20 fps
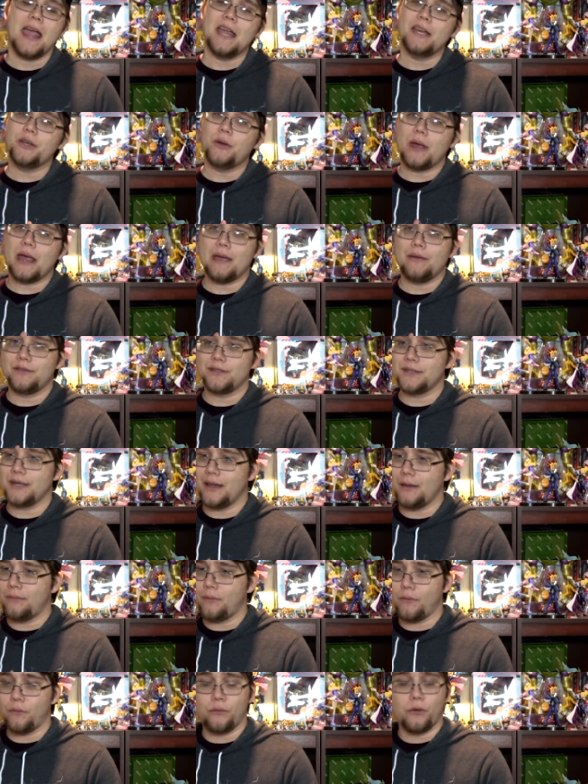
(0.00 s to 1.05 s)
and you have
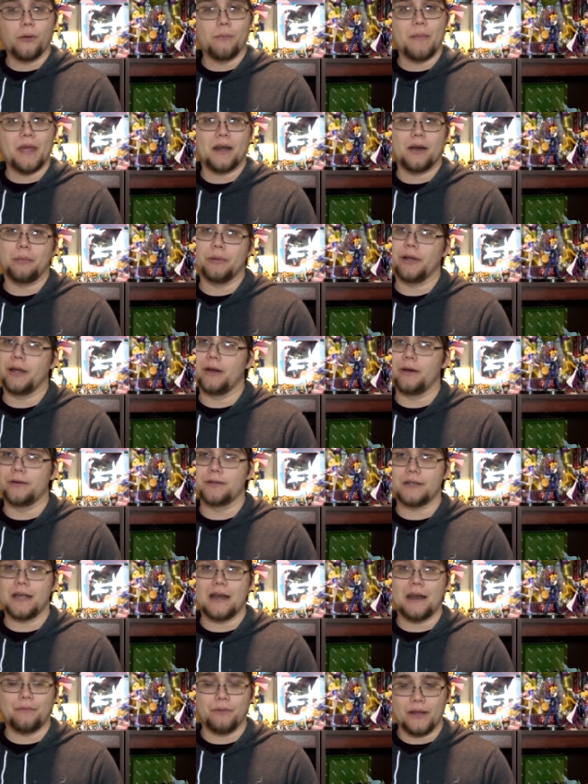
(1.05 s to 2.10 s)
stuff for meta
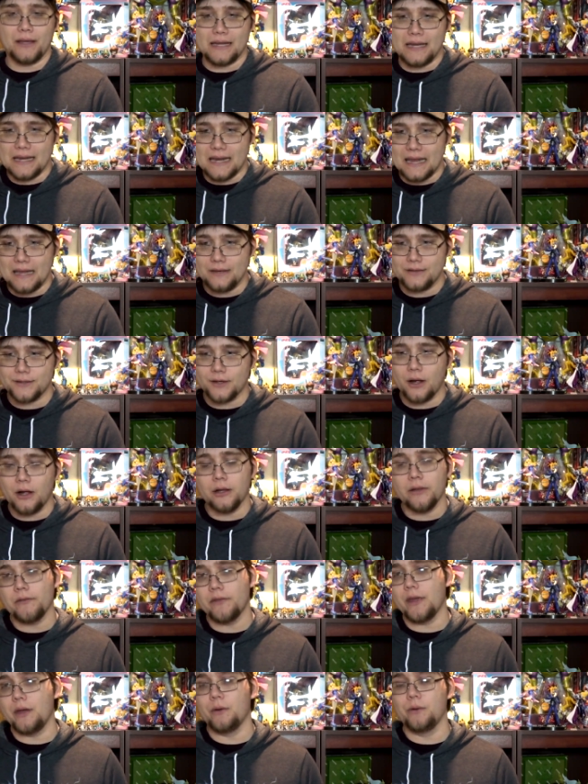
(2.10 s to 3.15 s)
players, and I feel like it hits
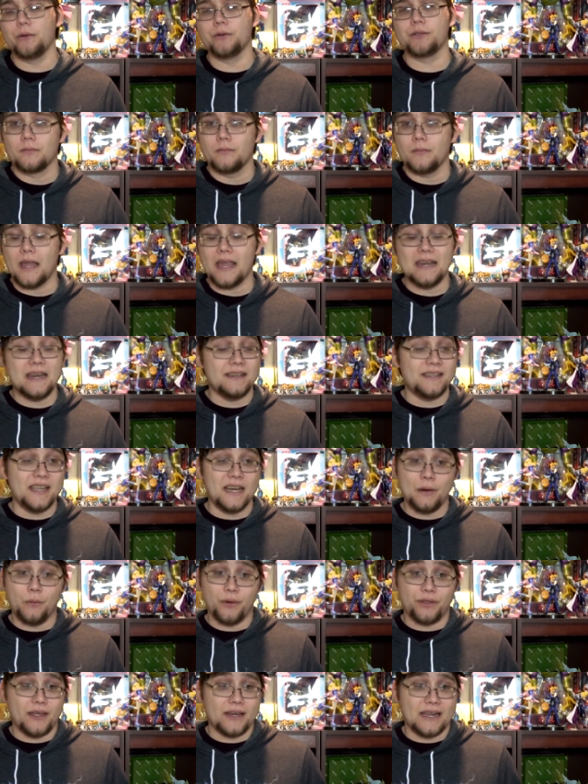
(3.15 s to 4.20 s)
all of those, and it did
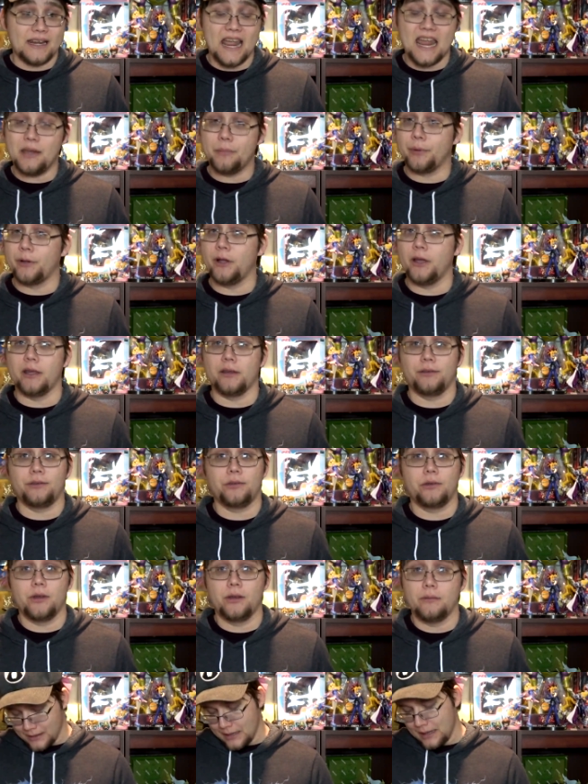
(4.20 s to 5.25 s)
it with like an A+.
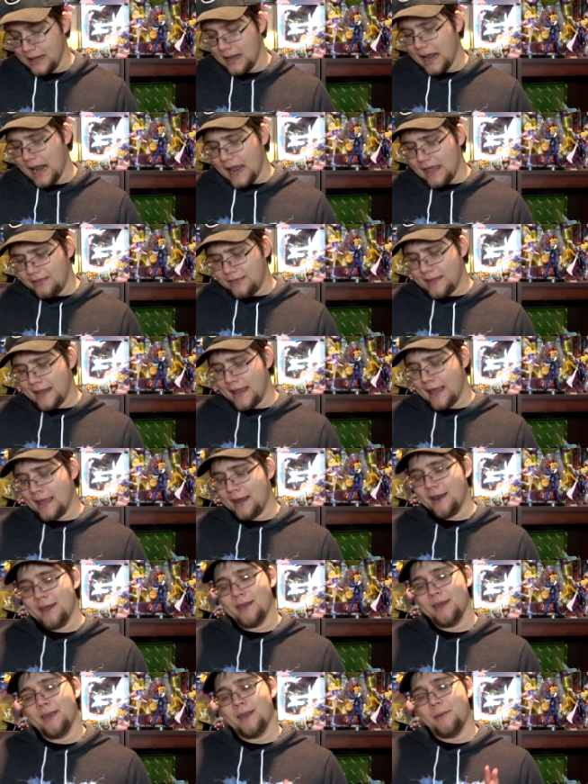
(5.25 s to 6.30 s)
And
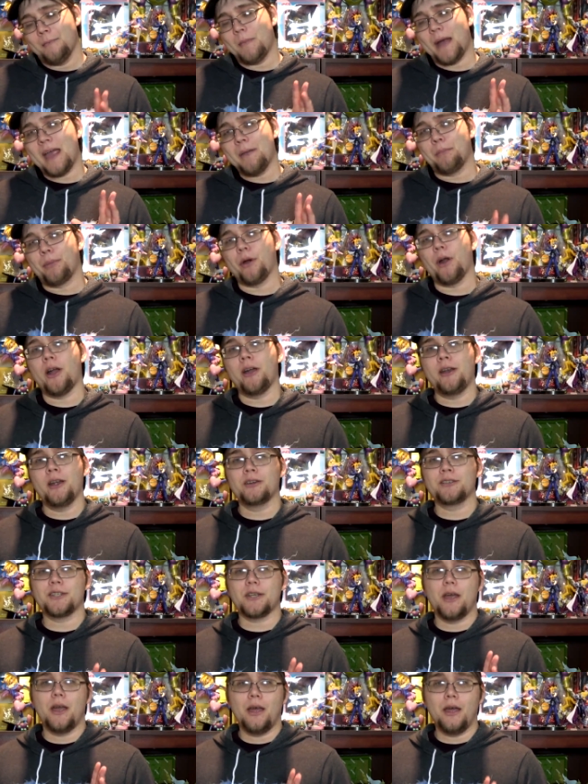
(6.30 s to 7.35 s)
then my
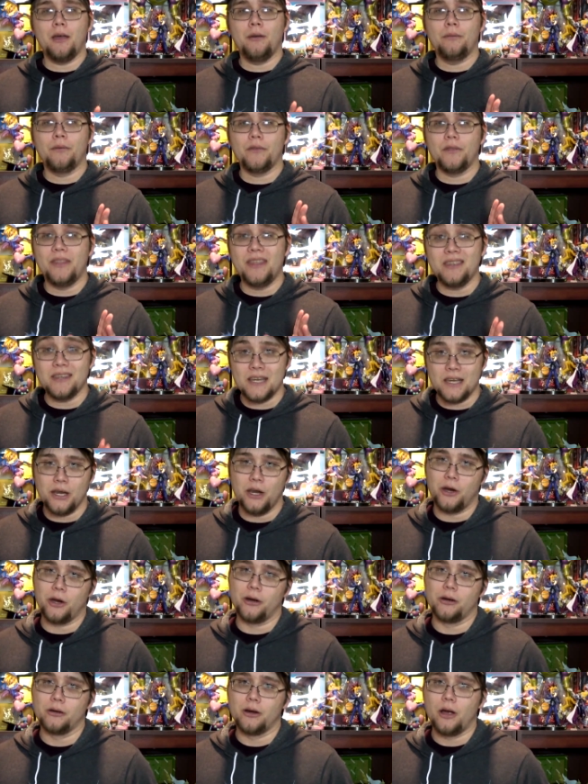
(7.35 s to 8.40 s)
product of the
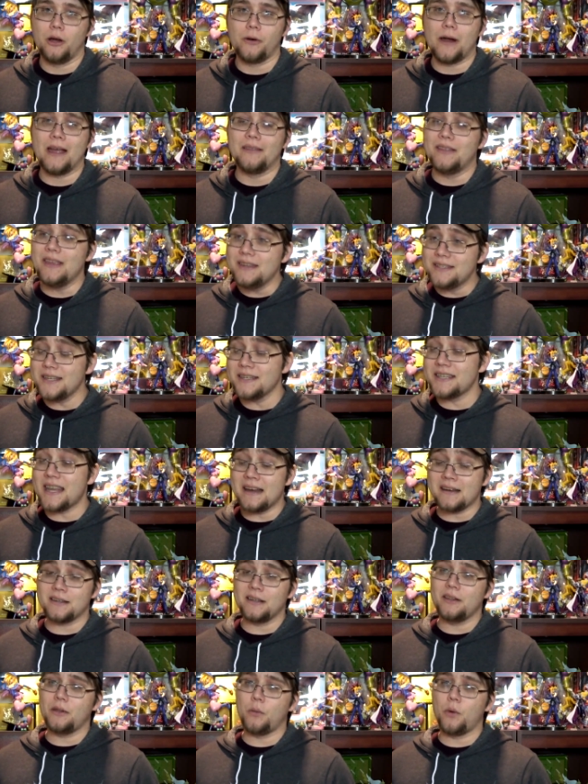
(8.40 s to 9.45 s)
year. All right, this is
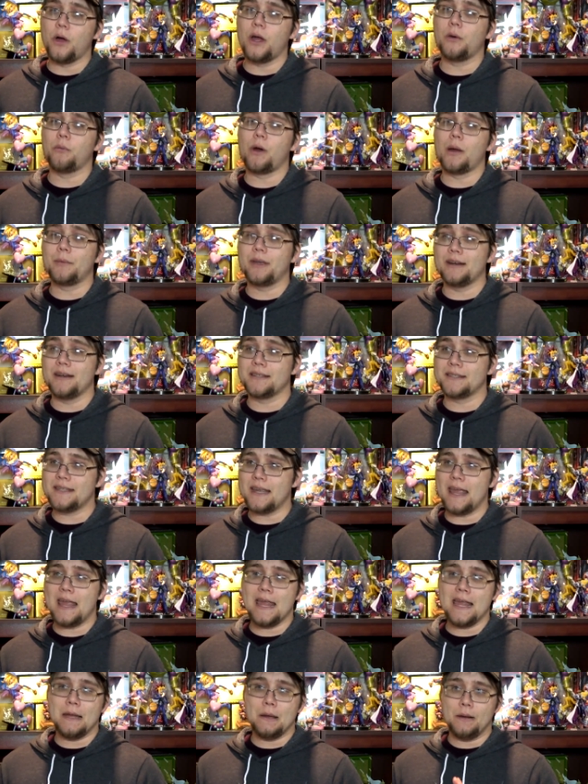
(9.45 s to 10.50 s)
actually the one where I'm going to
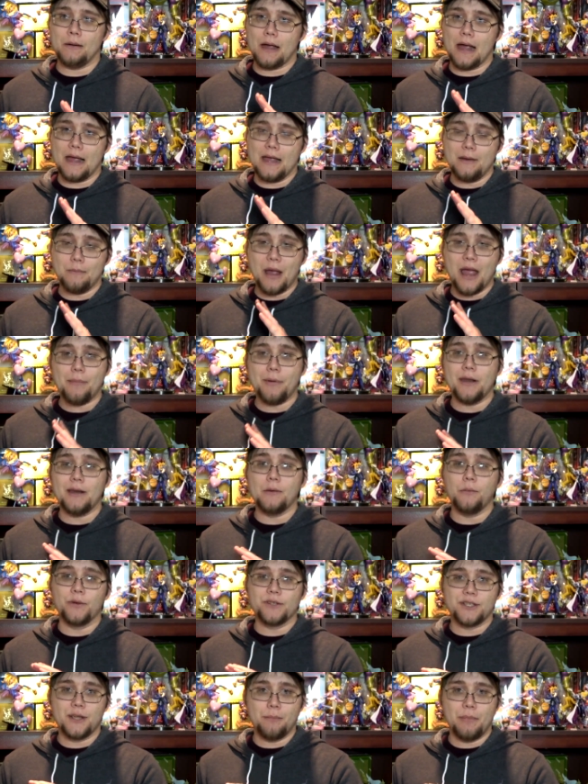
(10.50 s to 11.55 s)
say, in my
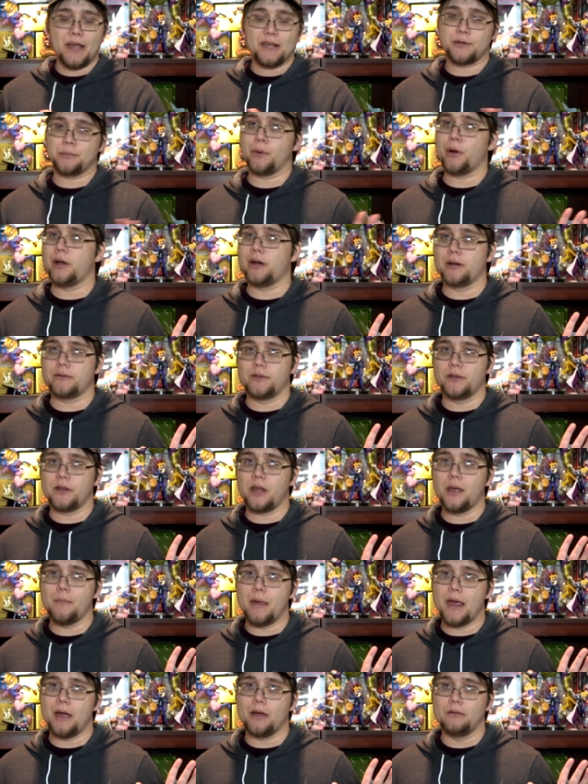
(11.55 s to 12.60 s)
opinion, was the best product to
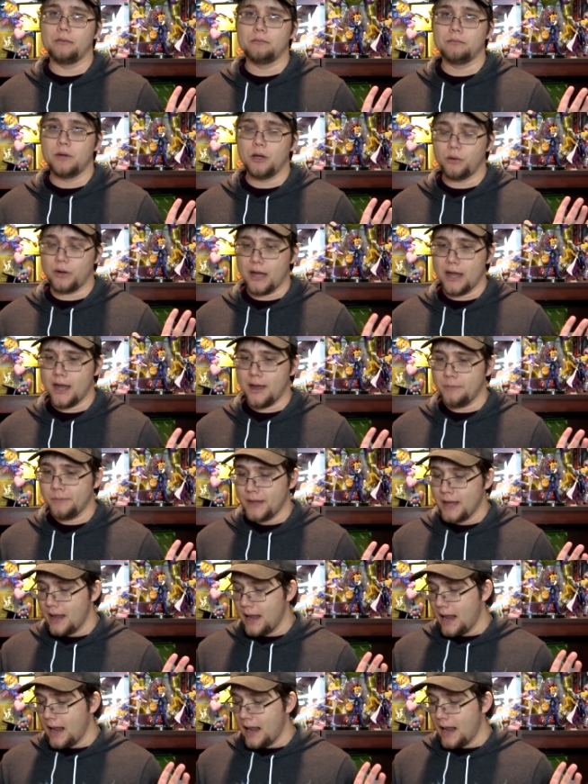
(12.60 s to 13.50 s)
come out, okay?